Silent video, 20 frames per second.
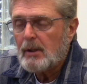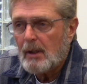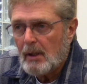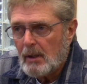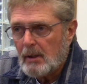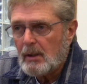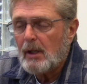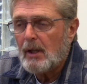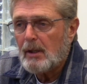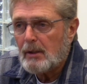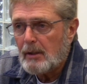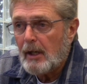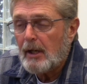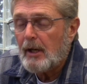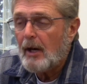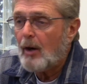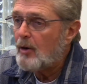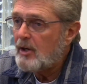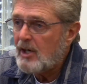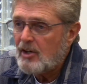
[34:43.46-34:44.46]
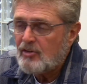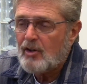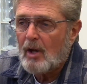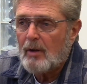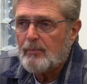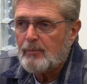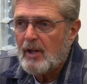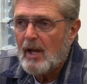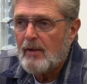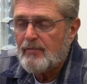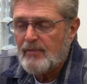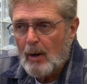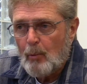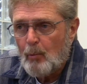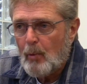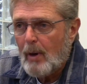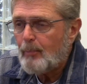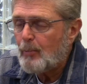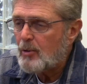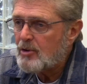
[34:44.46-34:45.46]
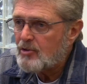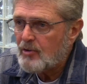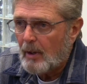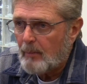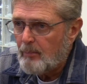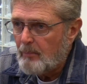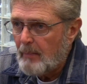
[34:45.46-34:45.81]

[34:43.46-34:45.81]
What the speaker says: In our needs, they represent